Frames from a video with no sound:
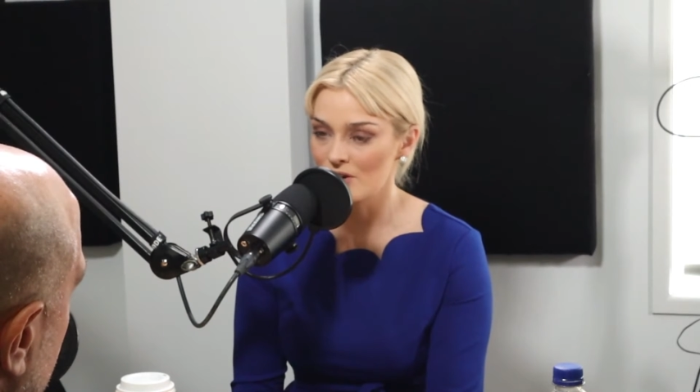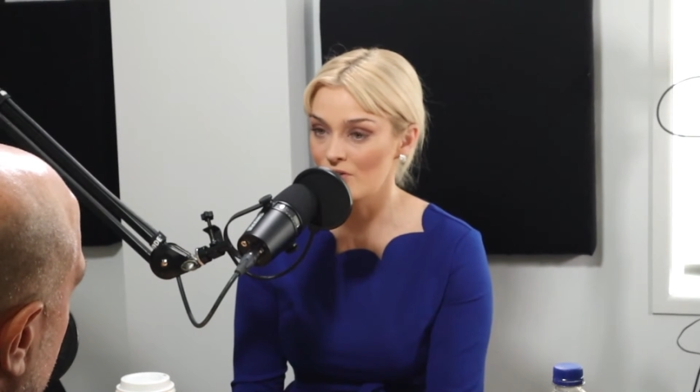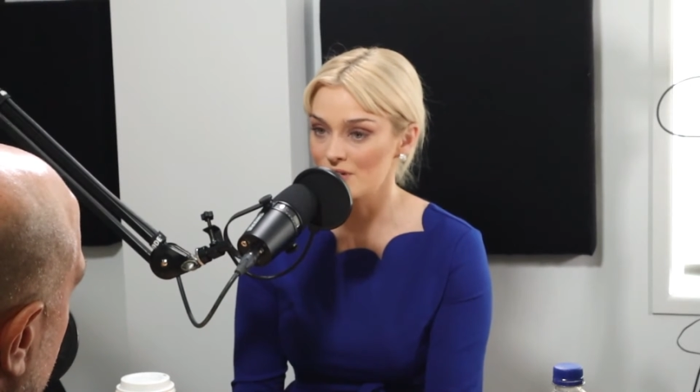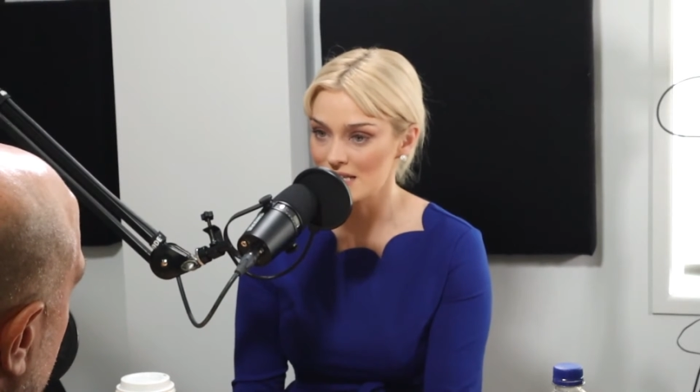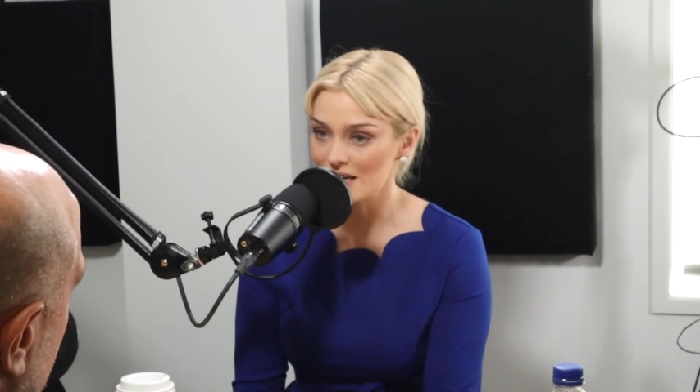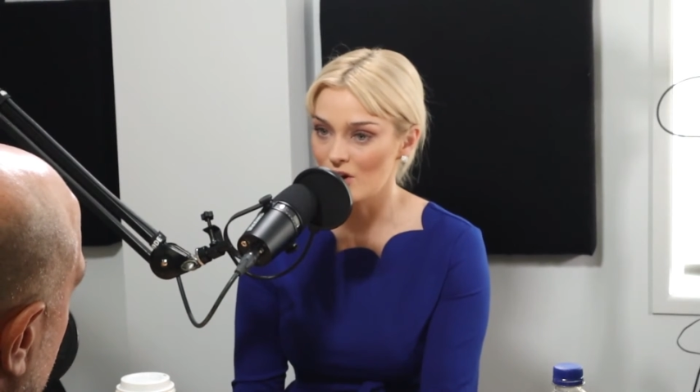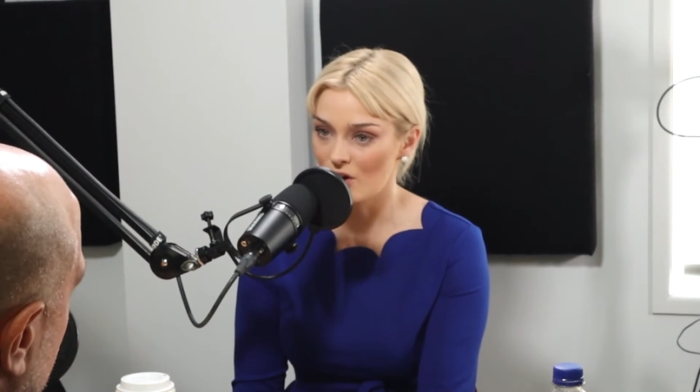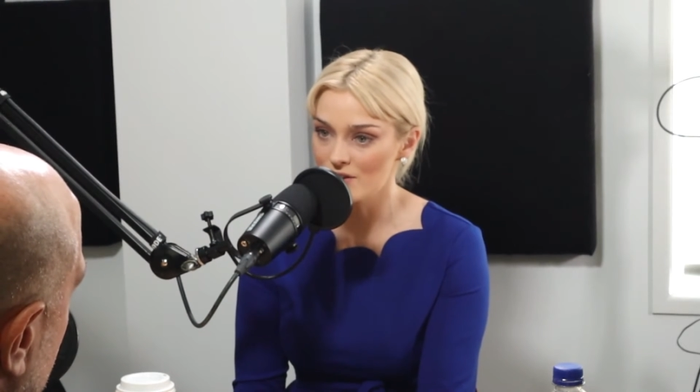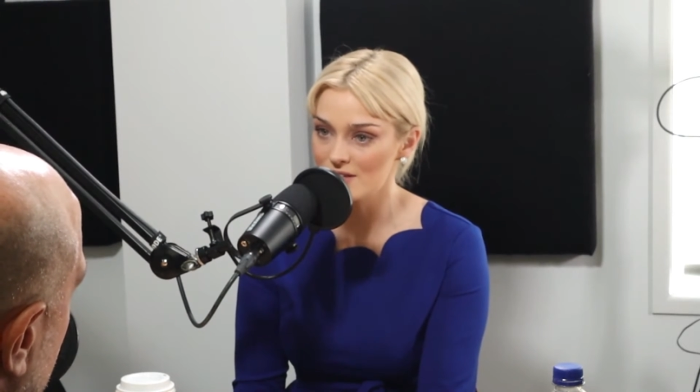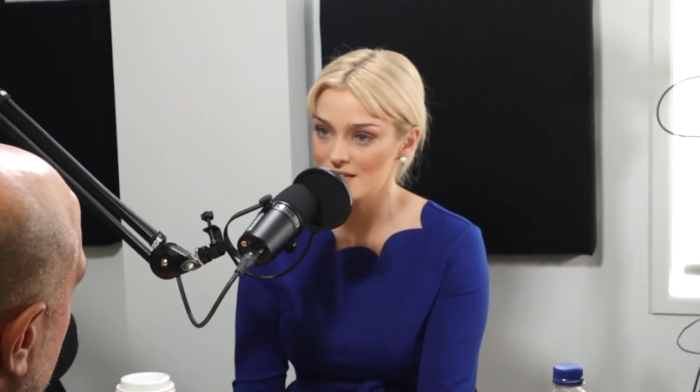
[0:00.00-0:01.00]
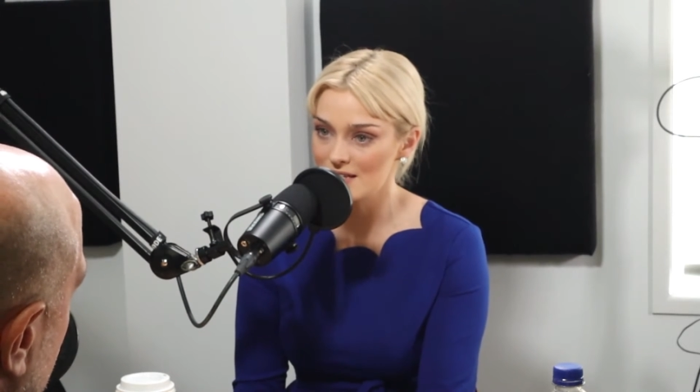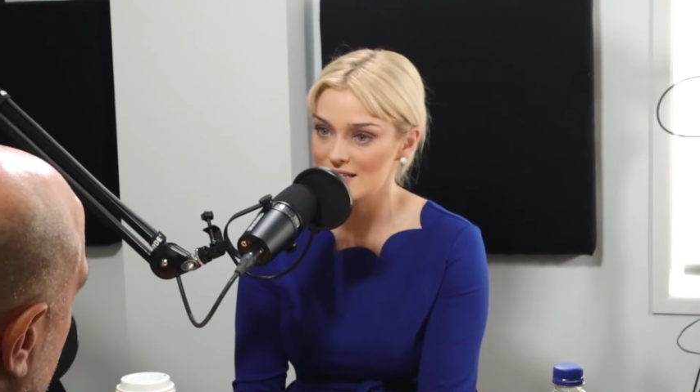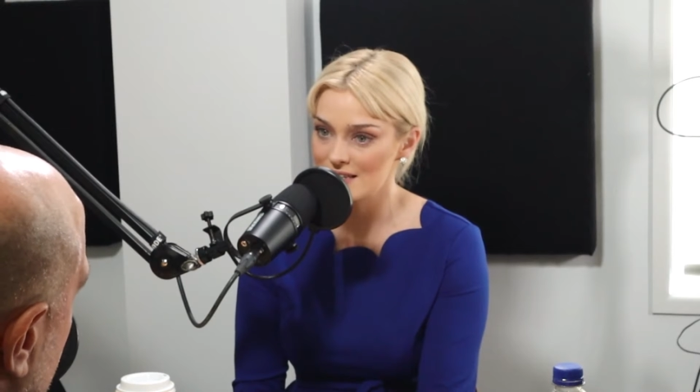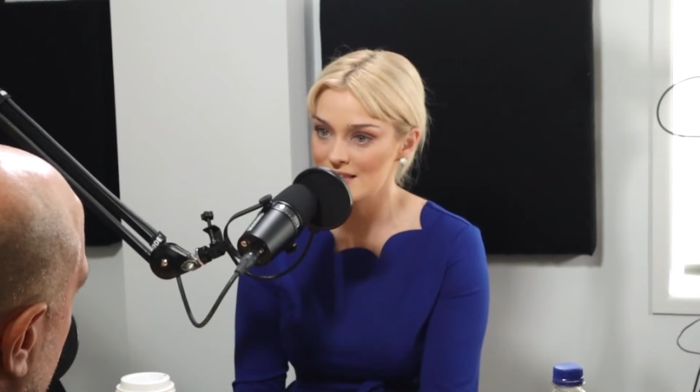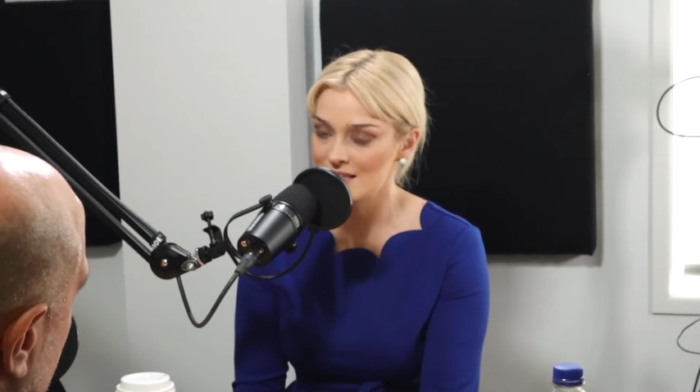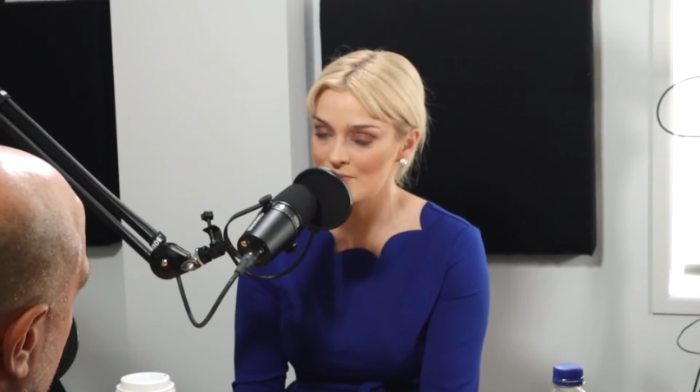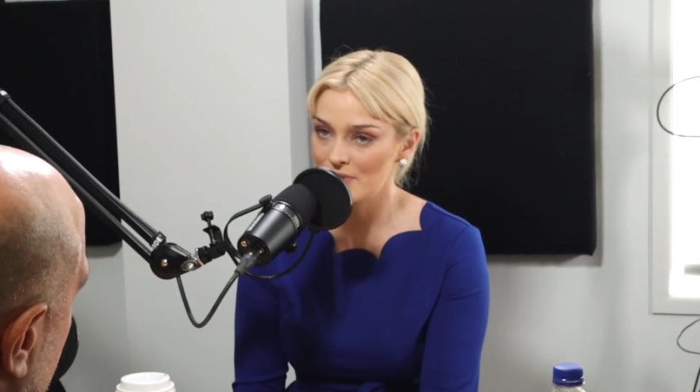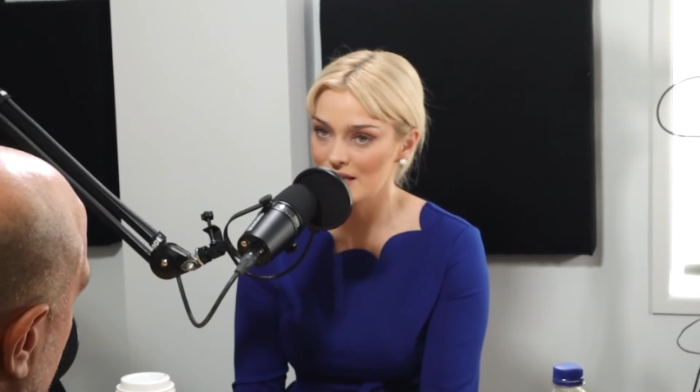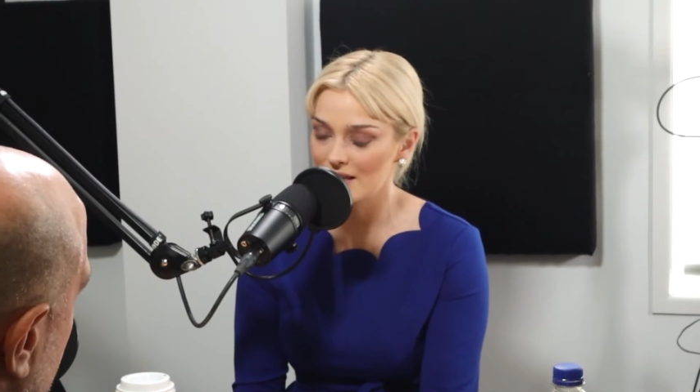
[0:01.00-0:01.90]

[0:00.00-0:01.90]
obviously cost is something